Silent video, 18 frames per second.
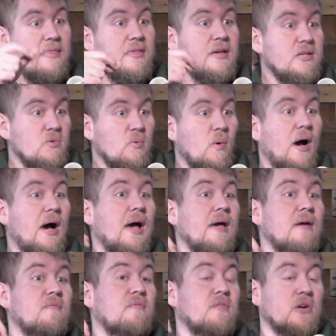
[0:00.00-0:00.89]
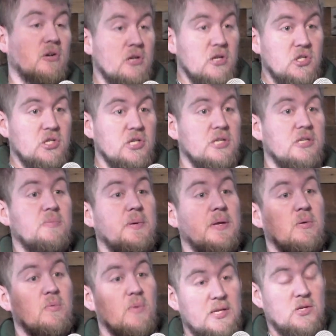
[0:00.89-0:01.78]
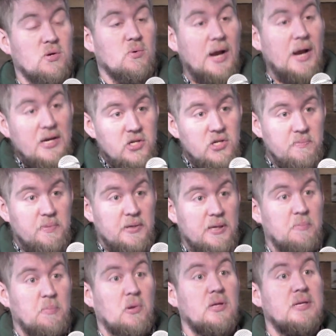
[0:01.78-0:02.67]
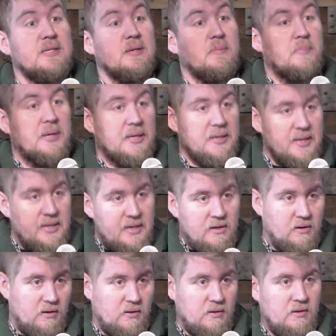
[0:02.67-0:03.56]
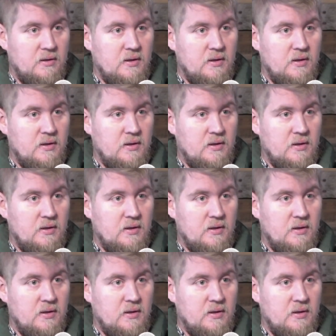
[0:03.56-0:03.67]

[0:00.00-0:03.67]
That's why for Christians, being resurrection people is a big deal,